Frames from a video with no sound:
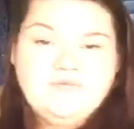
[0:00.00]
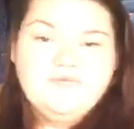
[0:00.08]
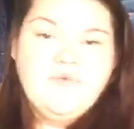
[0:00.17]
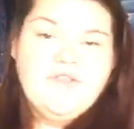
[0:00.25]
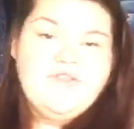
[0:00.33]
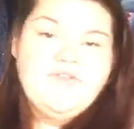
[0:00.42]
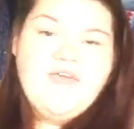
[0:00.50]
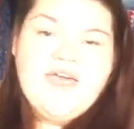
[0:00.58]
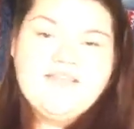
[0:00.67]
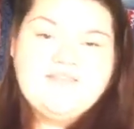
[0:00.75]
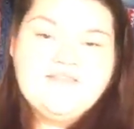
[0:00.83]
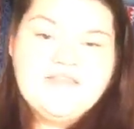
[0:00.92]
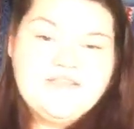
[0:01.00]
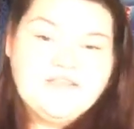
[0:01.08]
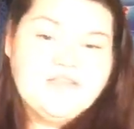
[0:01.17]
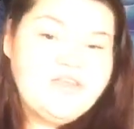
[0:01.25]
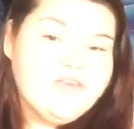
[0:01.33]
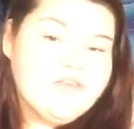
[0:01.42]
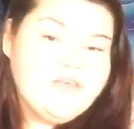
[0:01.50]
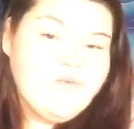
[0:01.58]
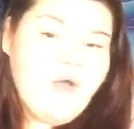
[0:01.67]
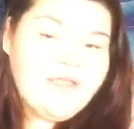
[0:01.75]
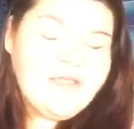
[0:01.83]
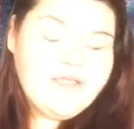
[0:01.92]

Whether that's in literally walking